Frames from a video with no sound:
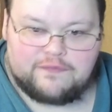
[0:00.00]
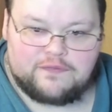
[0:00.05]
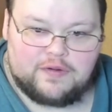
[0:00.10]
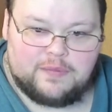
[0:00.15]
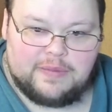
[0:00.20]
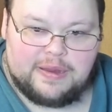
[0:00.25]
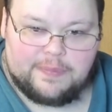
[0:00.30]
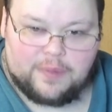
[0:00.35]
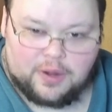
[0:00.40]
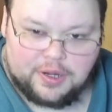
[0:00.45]

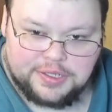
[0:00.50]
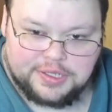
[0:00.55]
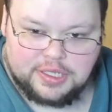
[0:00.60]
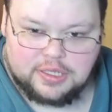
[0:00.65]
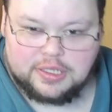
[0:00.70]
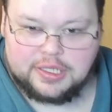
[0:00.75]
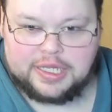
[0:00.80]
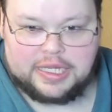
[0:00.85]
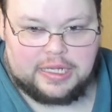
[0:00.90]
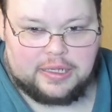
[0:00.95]
For me
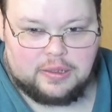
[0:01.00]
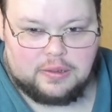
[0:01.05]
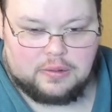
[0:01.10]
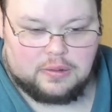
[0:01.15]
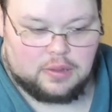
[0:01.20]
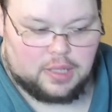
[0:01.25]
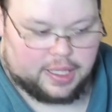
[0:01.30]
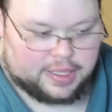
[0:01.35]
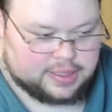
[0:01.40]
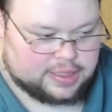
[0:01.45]
personally,
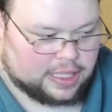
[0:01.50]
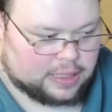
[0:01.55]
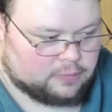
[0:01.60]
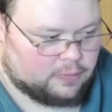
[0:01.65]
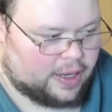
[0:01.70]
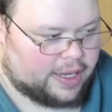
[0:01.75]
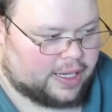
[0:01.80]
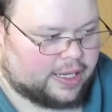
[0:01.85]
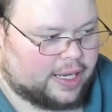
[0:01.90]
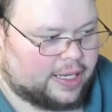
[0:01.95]
it's not
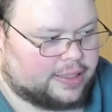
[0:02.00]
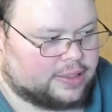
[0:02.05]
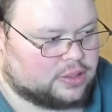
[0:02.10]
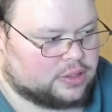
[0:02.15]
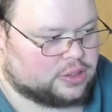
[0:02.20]
ready yet.